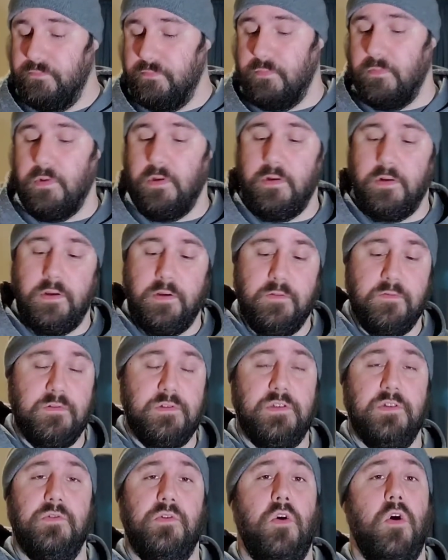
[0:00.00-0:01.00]
you know?
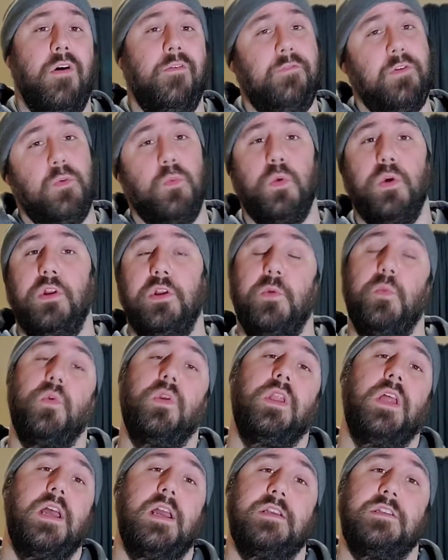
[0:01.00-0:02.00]
So coffee really
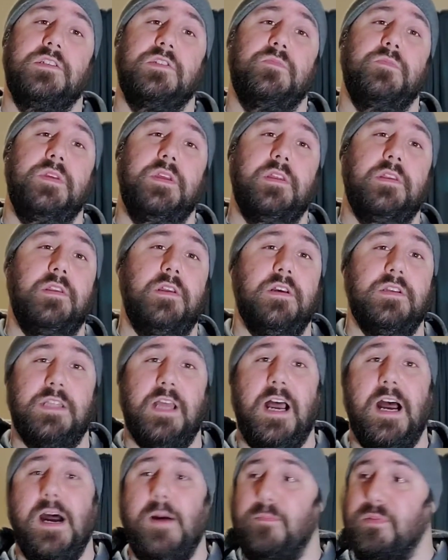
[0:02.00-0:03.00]
relaxes me. It does the
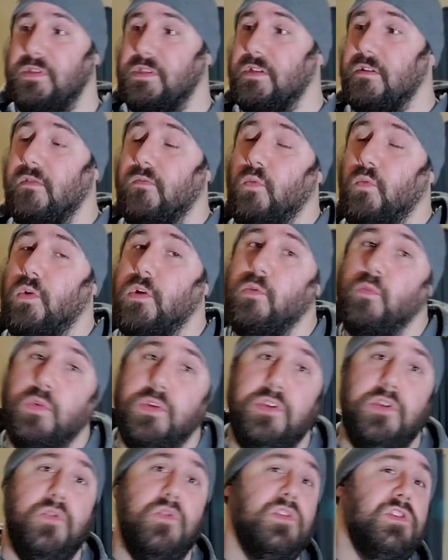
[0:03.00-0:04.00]
opposite of what it would
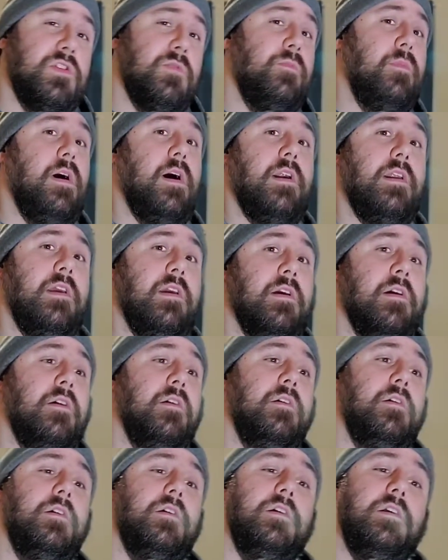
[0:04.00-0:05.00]
do to somebody
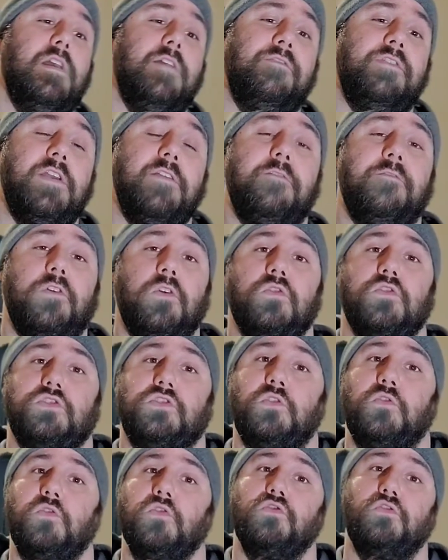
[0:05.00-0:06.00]
if they first
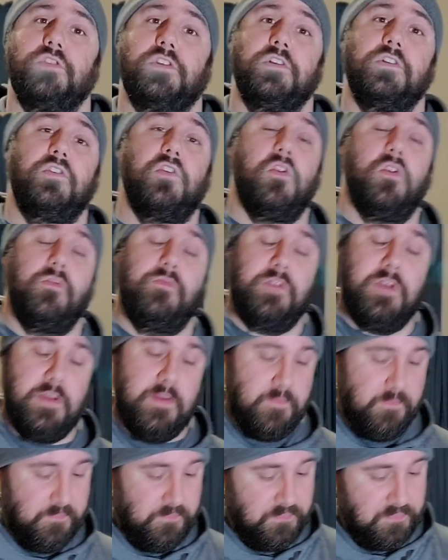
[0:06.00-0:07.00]
started drinking coffee.
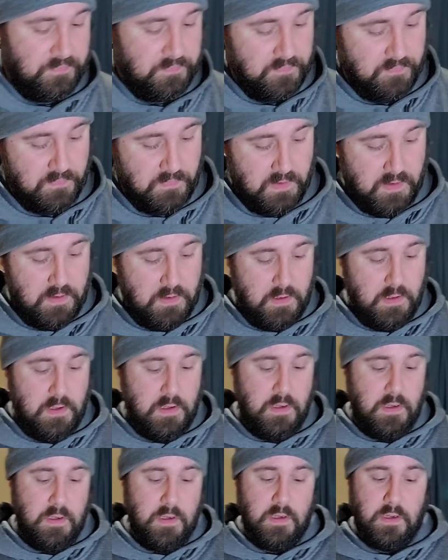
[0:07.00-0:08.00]

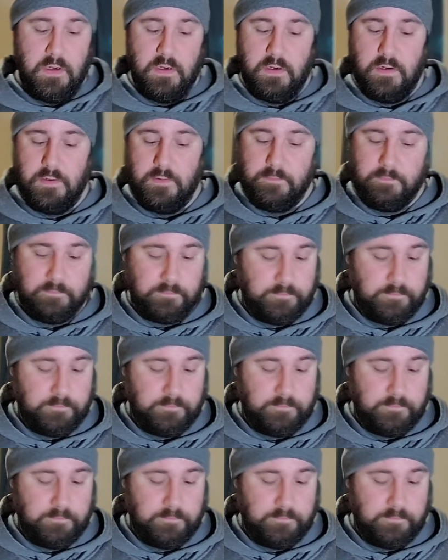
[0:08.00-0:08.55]
Um,